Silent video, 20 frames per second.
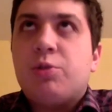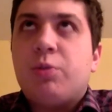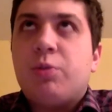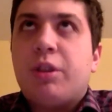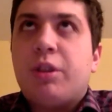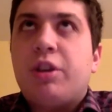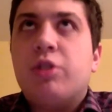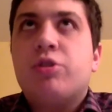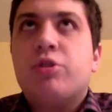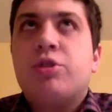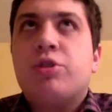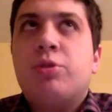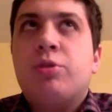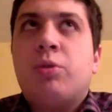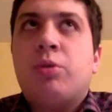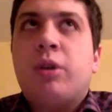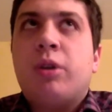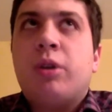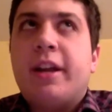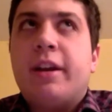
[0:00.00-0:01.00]
with your
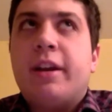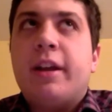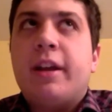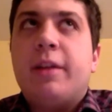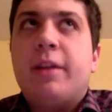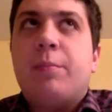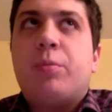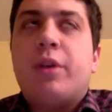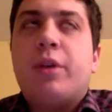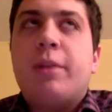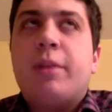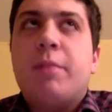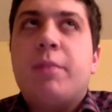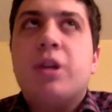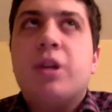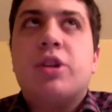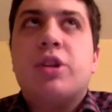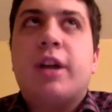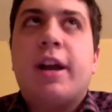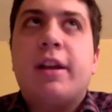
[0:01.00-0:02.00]
story and pretty
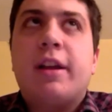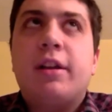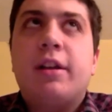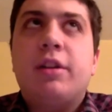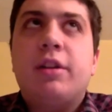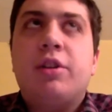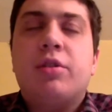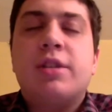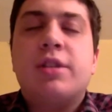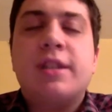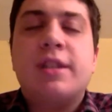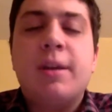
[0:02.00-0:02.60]
much kind of your